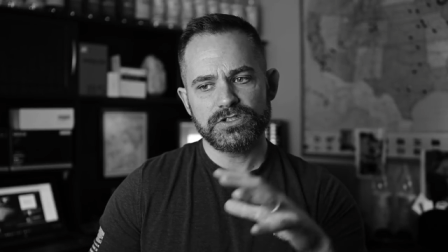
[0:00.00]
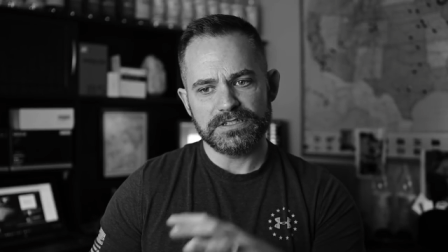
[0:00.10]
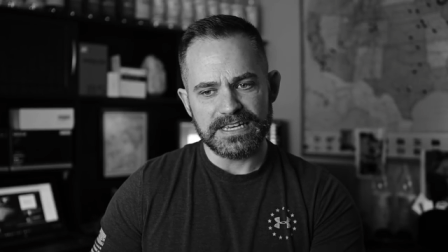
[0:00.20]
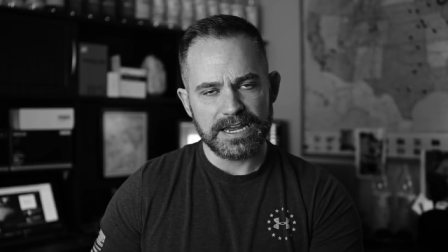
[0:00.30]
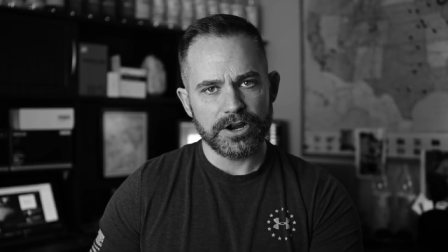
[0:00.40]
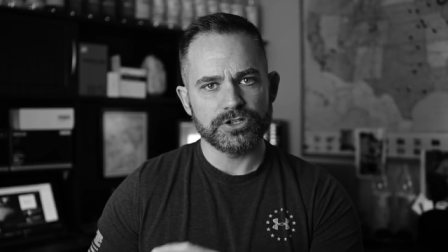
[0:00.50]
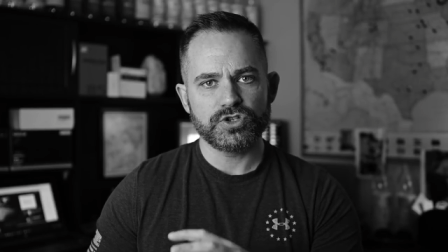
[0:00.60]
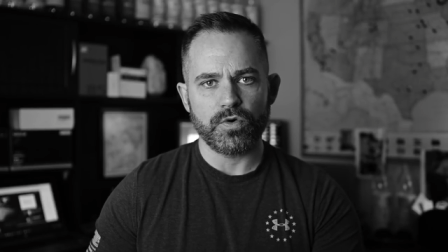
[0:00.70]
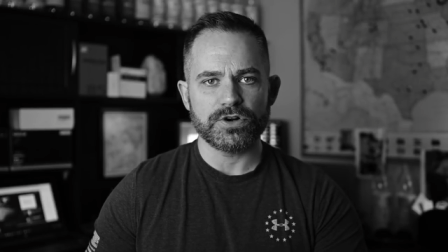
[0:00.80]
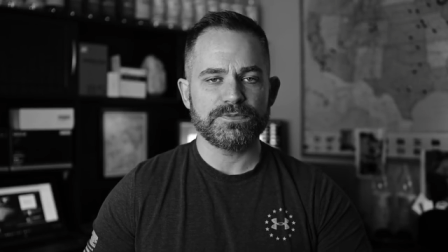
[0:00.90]
geared
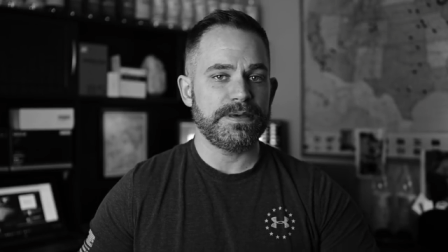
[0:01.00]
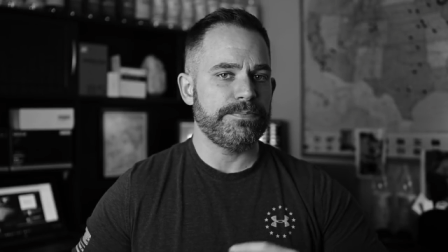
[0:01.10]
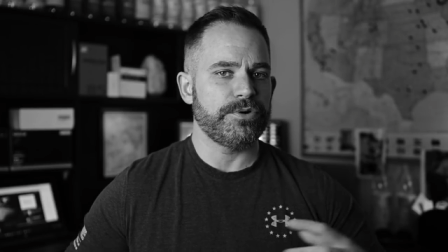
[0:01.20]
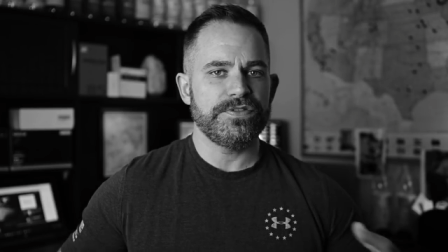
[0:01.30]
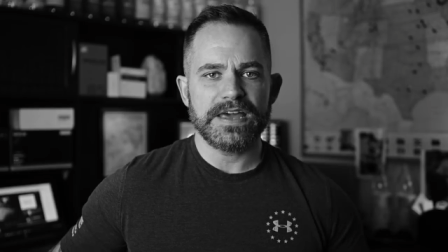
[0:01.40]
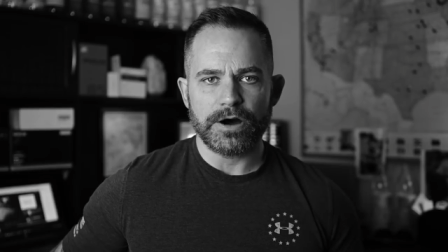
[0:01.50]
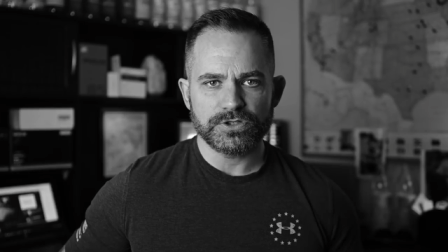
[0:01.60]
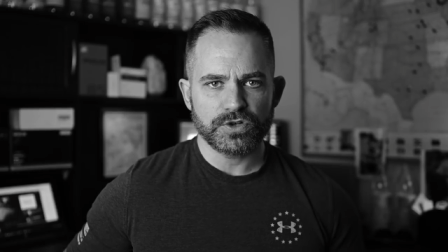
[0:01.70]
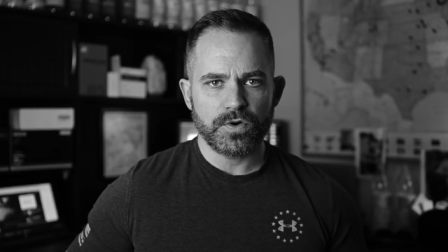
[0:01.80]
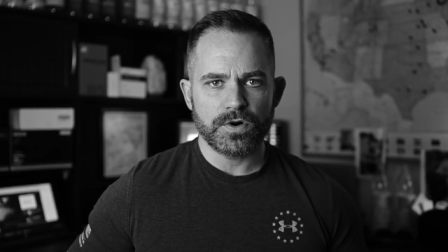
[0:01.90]
towards people in the
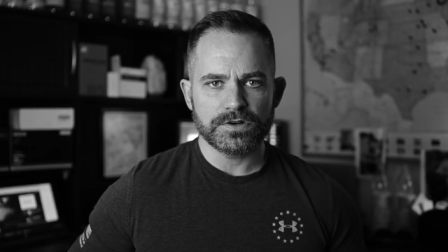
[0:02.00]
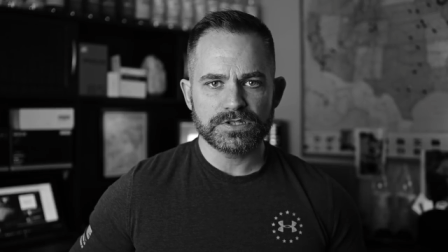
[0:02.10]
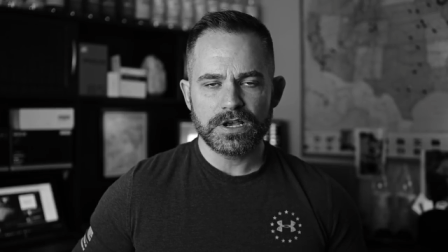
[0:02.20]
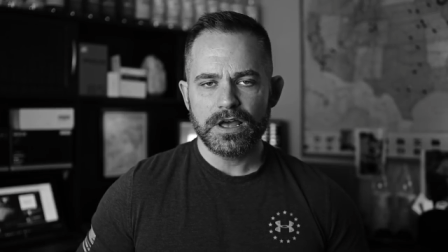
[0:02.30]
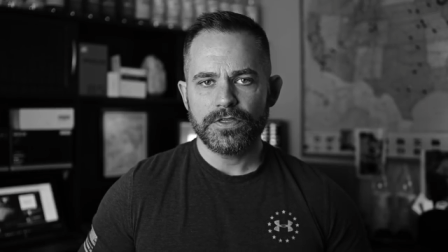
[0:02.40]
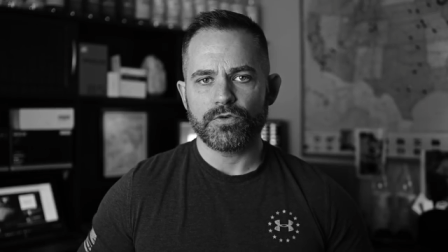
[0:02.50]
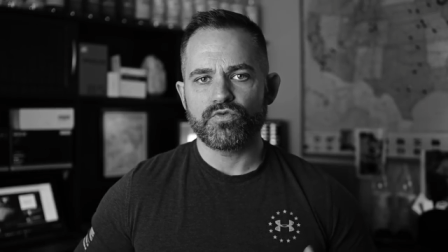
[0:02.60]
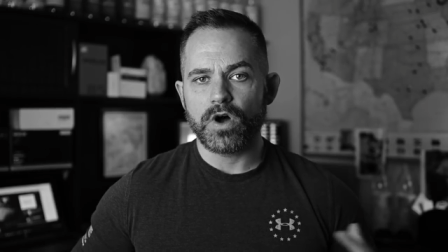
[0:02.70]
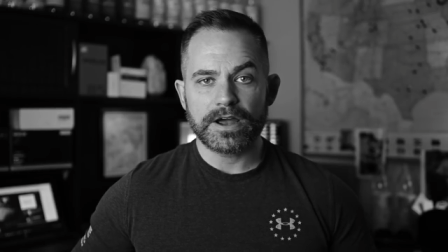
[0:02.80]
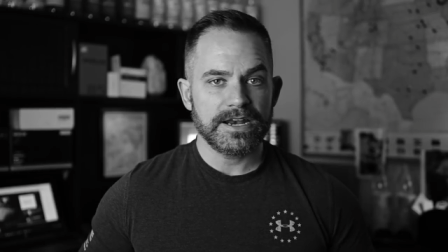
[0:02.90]
outdoors, the
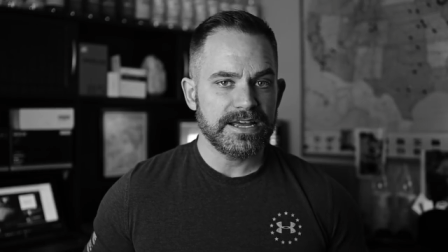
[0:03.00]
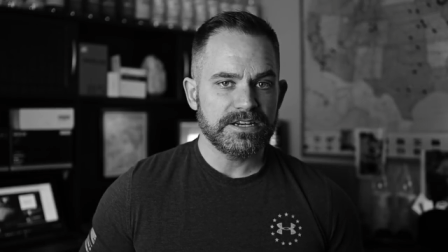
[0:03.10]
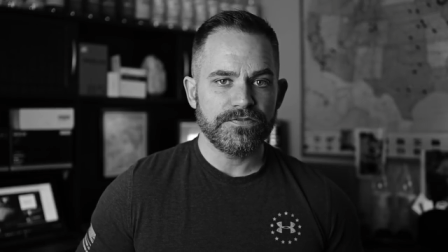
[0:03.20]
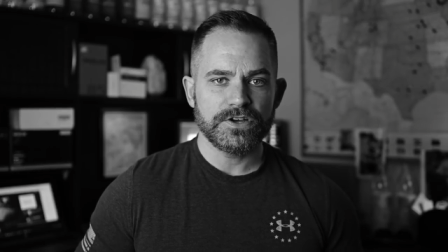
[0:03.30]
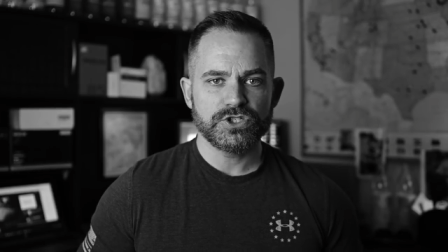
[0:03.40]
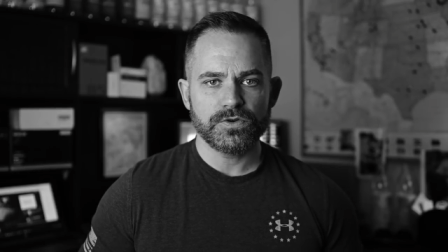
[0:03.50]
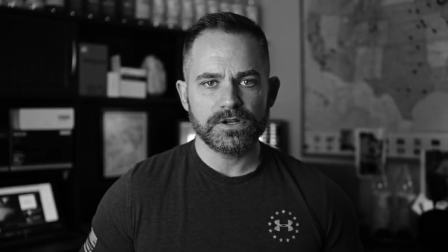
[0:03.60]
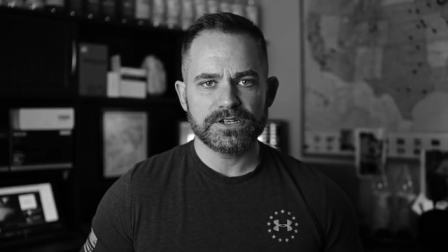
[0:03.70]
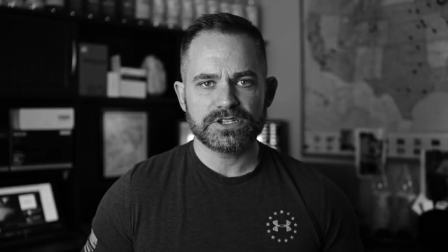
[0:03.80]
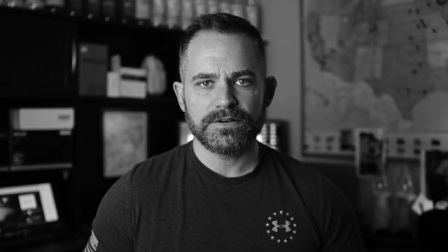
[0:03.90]
rugged
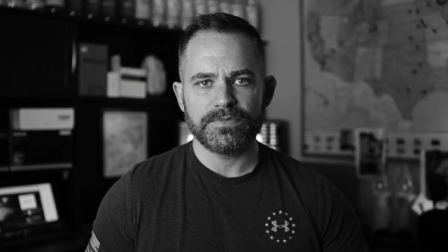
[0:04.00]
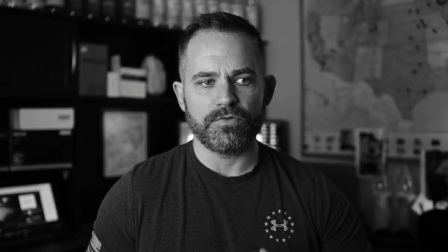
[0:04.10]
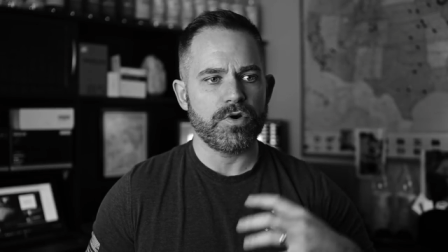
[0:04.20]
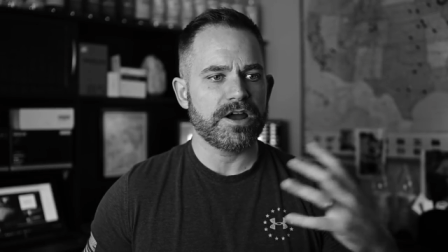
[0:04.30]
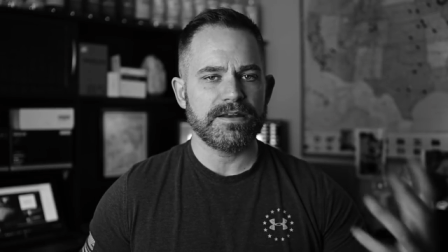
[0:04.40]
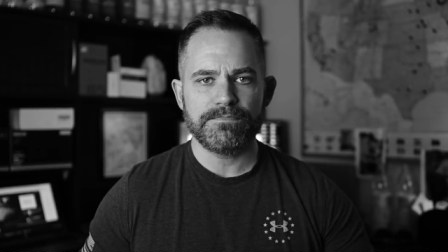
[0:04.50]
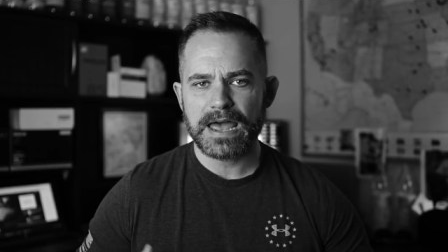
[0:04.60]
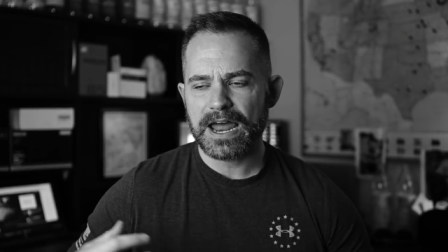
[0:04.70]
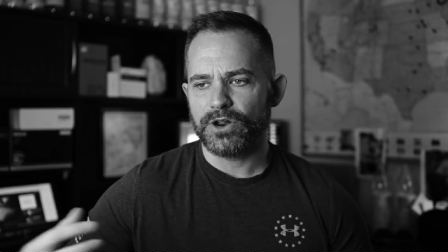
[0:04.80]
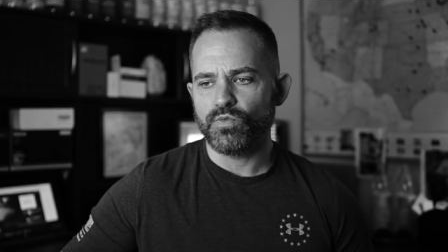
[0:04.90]
individualism, the rugged
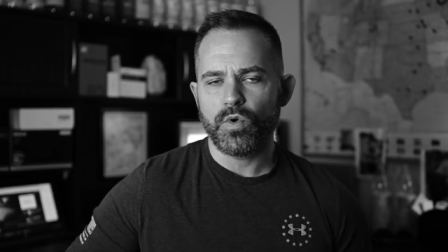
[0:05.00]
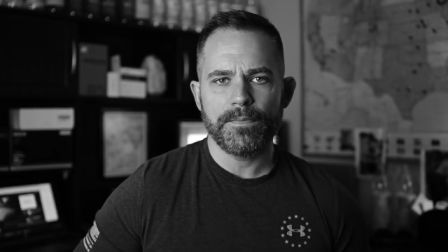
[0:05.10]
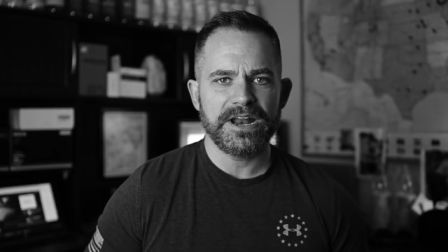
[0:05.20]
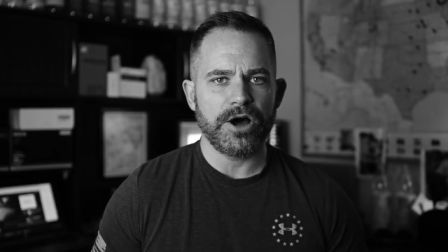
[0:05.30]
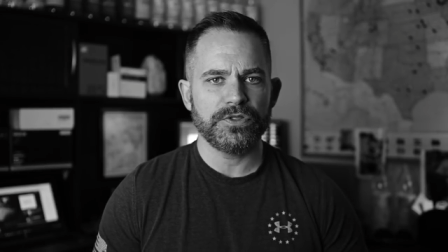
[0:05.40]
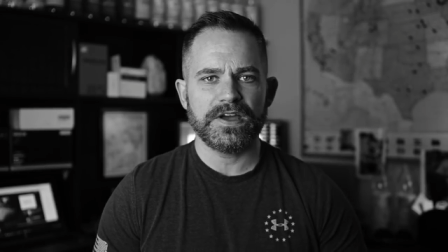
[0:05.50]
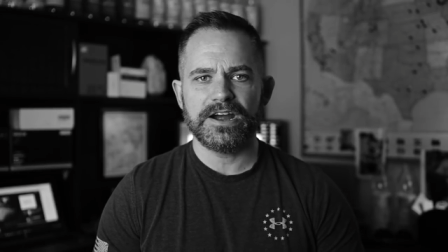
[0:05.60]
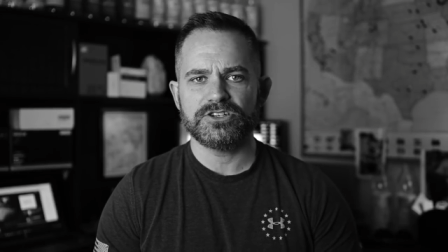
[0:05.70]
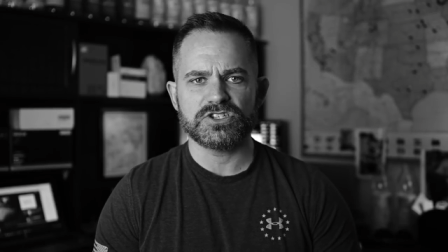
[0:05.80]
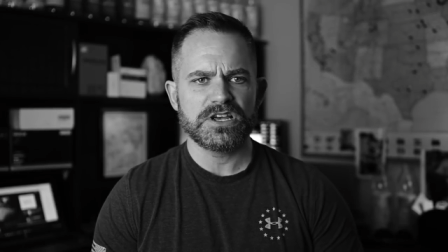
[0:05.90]
man and woman out
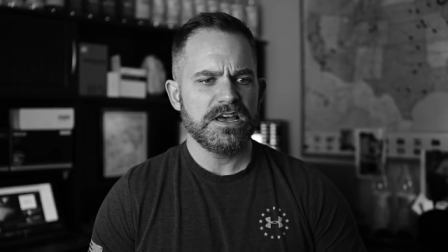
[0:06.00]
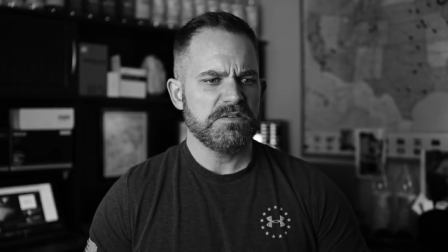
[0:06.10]
there just,